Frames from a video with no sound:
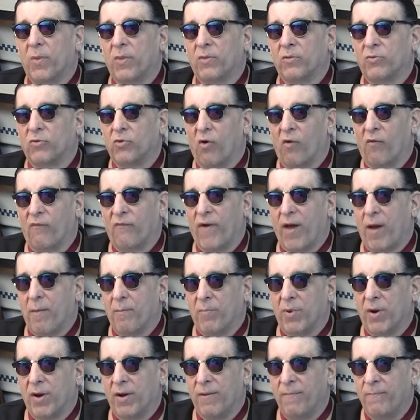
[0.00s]

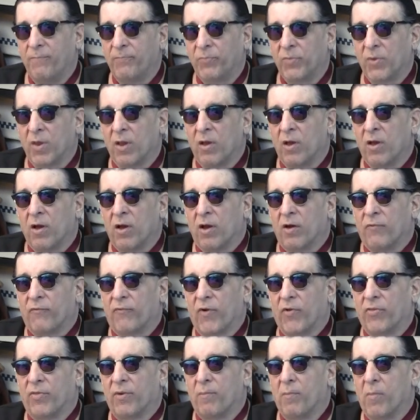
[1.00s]
November,
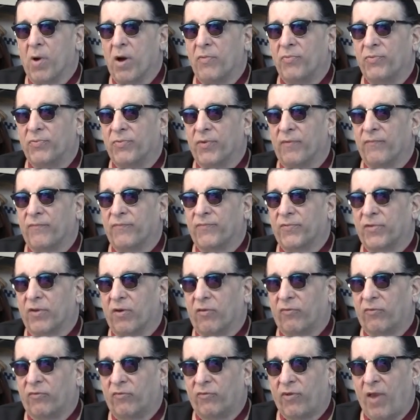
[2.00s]
for the month of
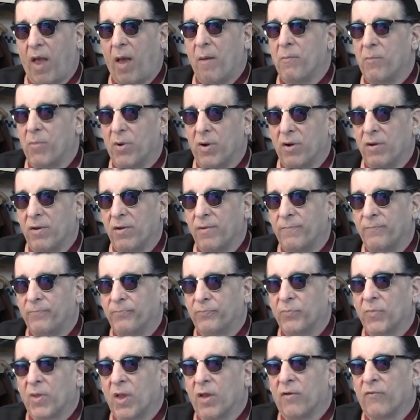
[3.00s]
December,
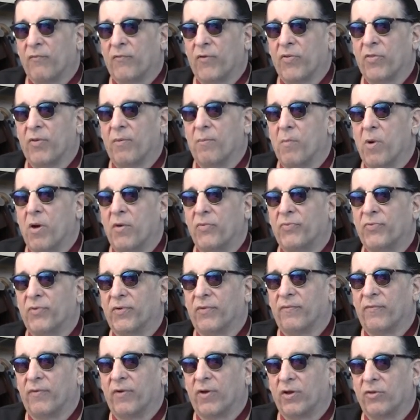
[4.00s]
for the month
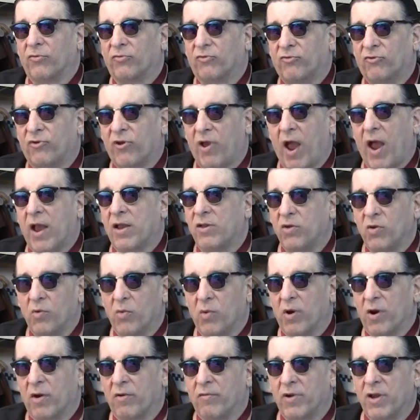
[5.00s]
of
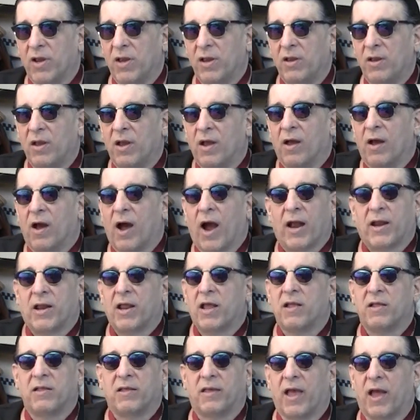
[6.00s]
January, I
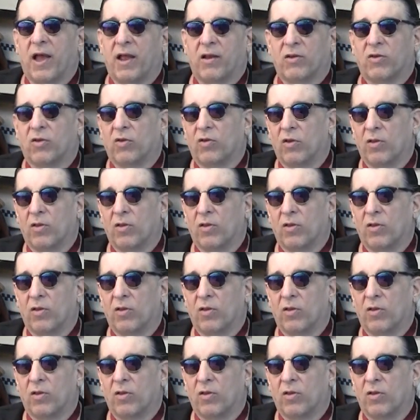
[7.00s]
didn't get